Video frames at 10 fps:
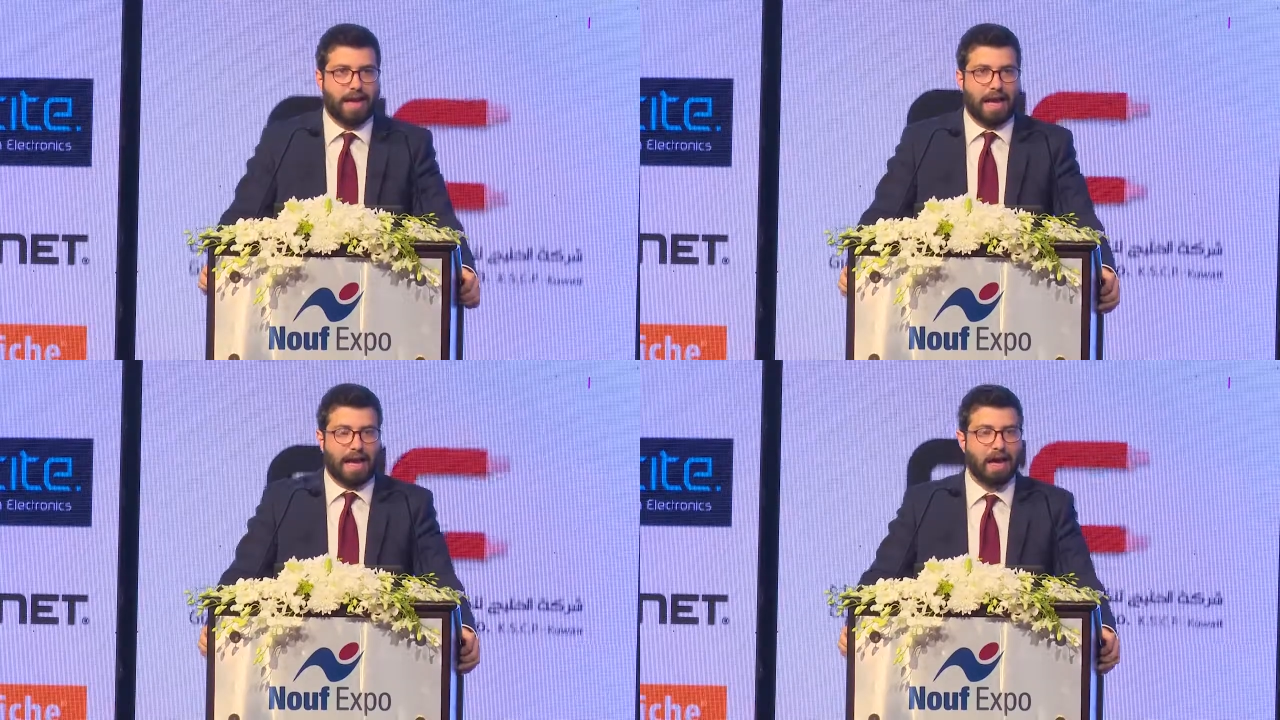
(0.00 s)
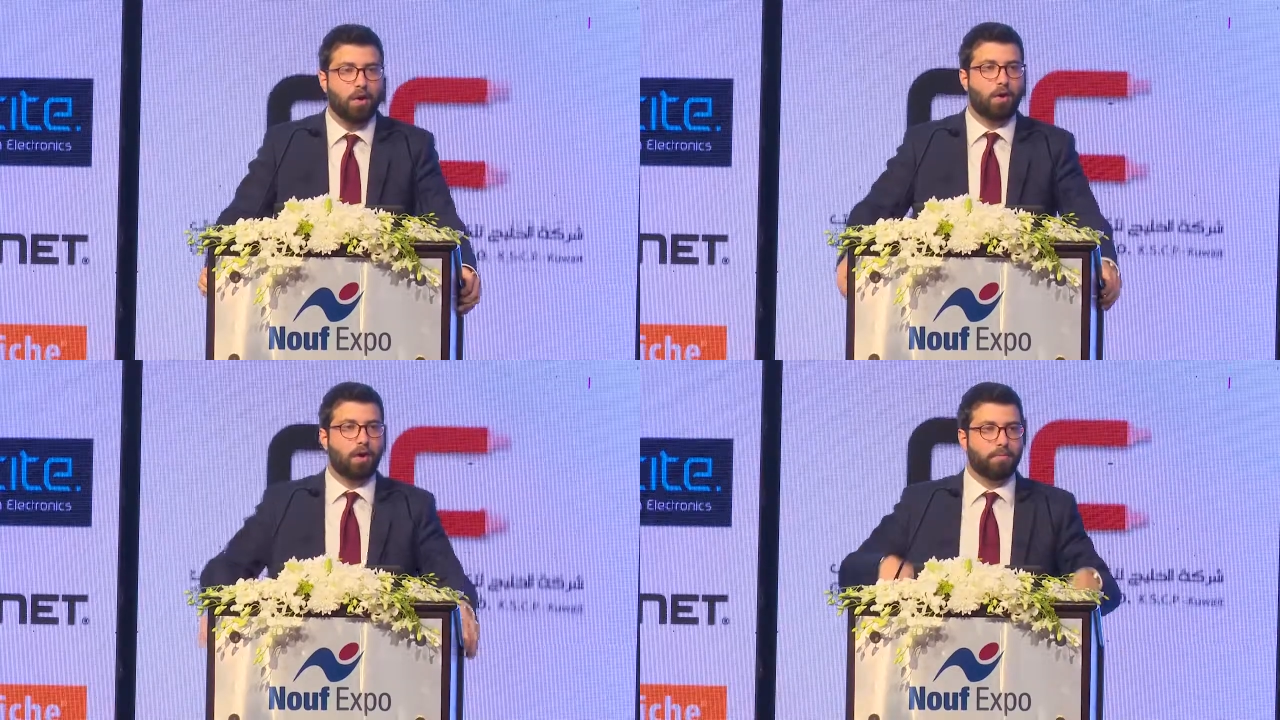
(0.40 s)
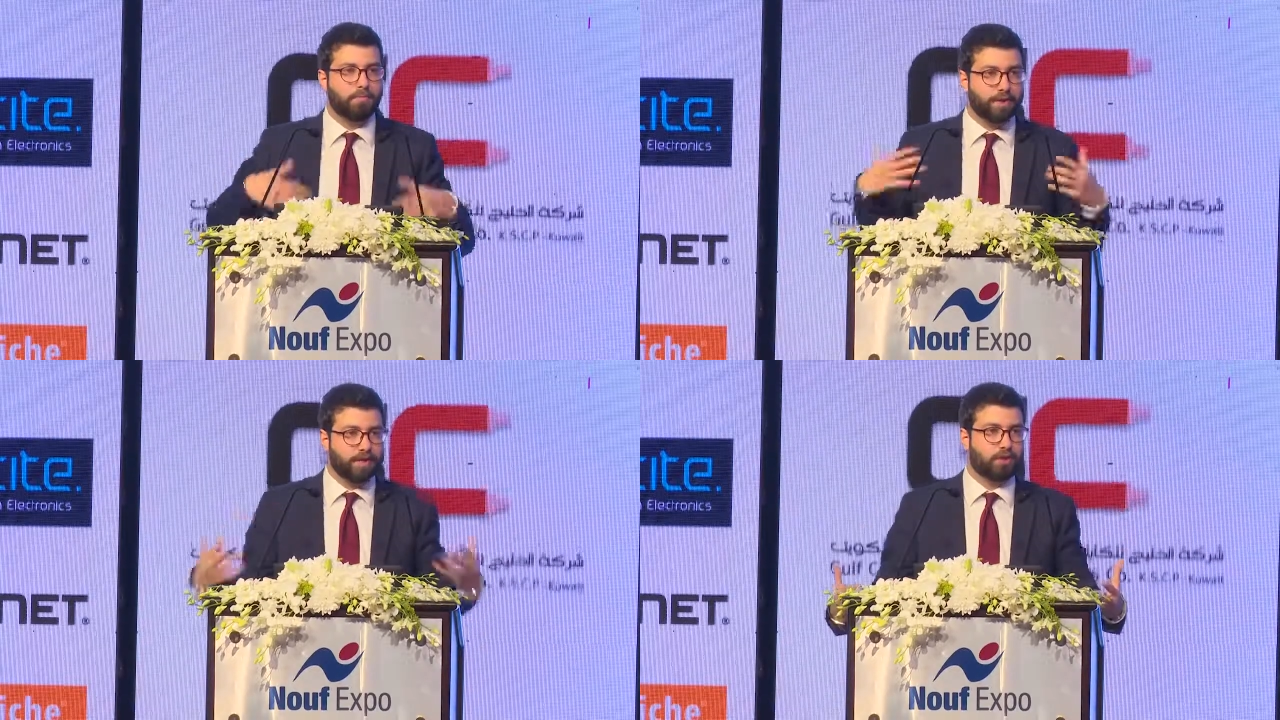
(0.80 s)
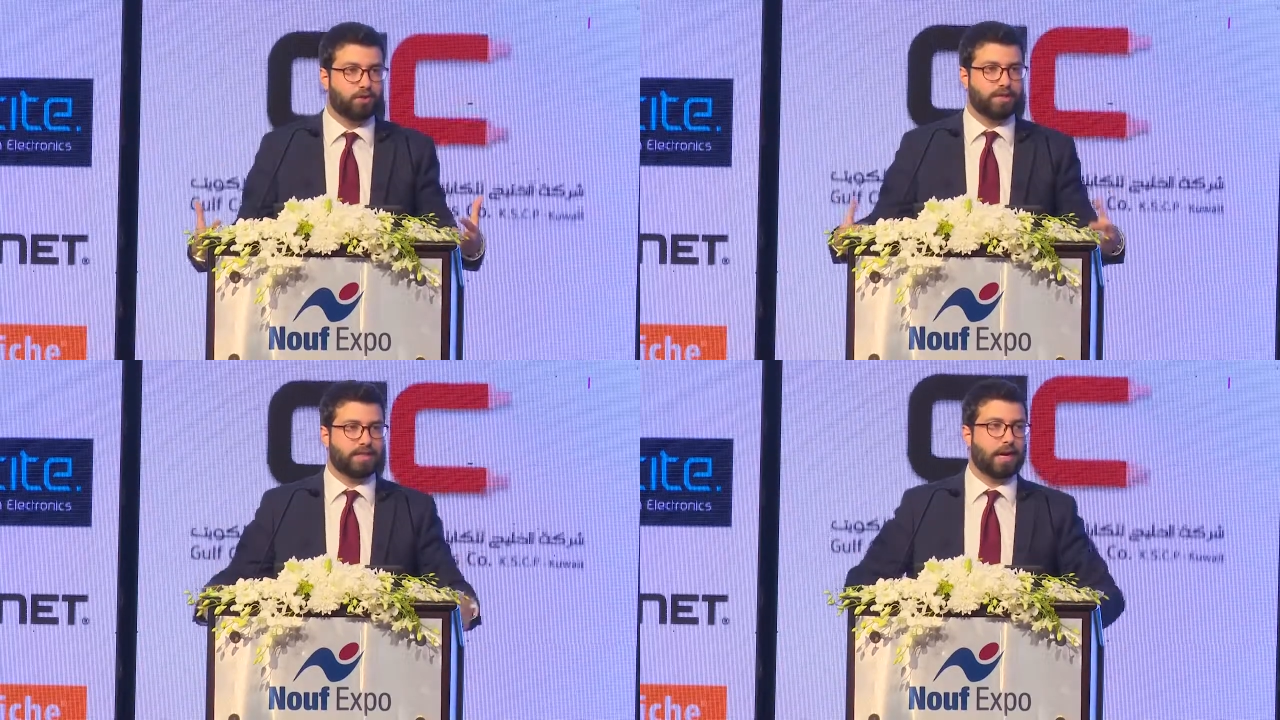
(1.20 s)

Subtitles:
How are ministries,